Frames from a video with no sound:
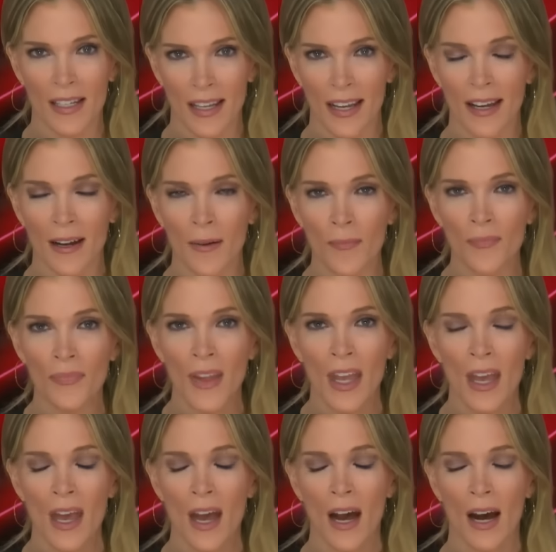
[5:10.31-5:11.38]
to him,
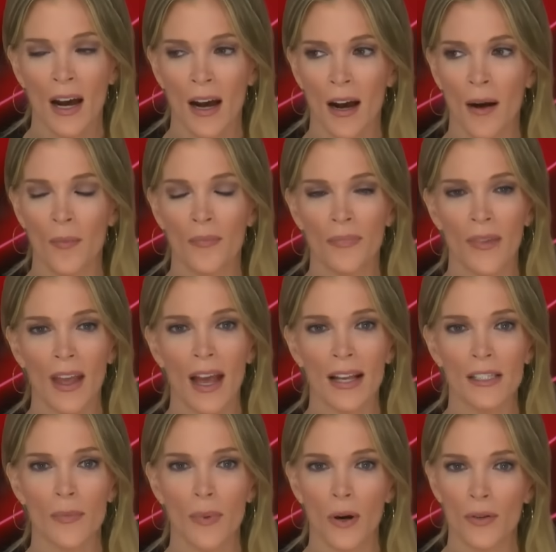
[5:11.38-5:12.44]

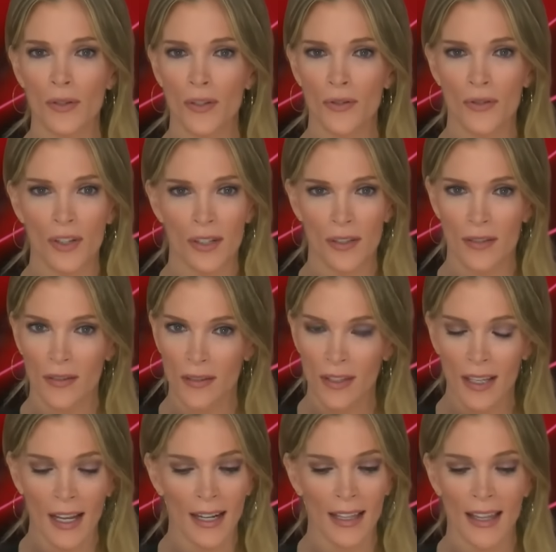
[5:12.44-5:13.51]
as opposed to just
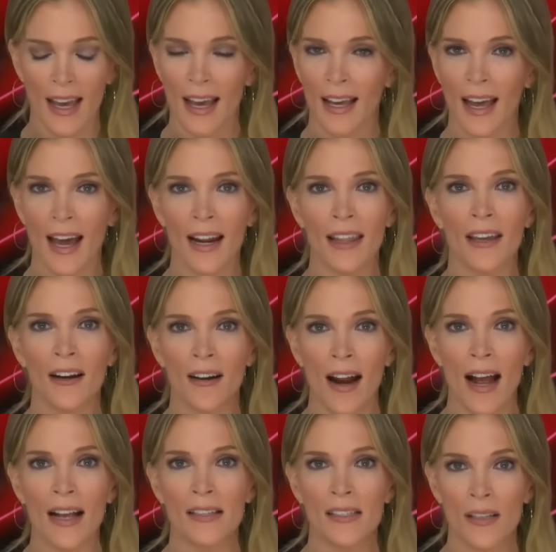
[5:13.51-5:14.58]
getting the heck out of there,
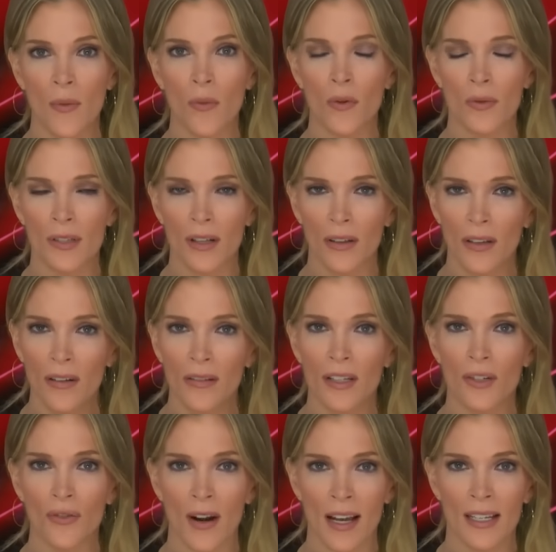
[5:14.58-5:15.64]
as someone was clearly
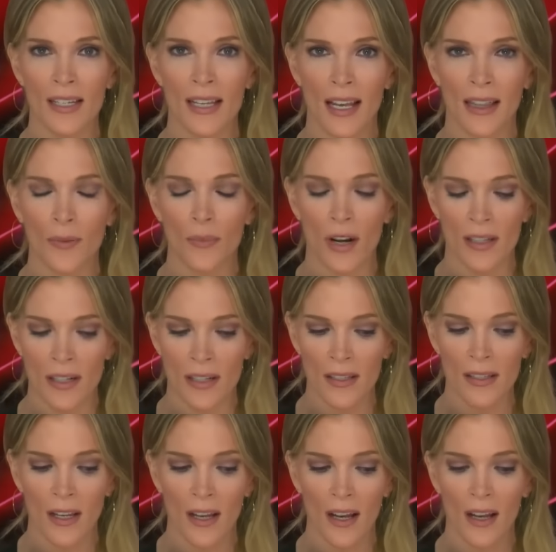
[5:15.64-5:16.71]
trying to take the
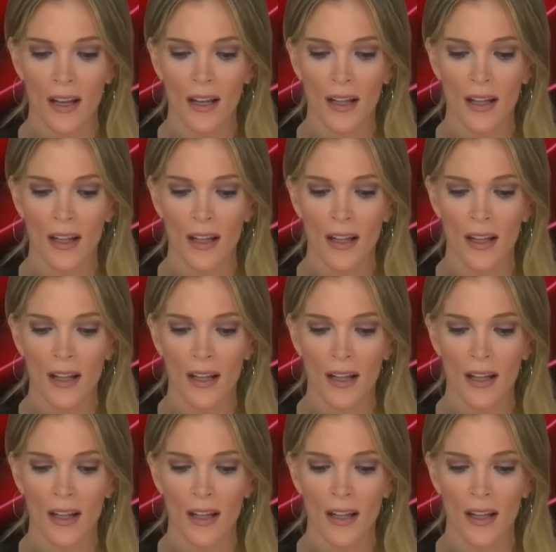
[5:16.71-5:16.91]
president's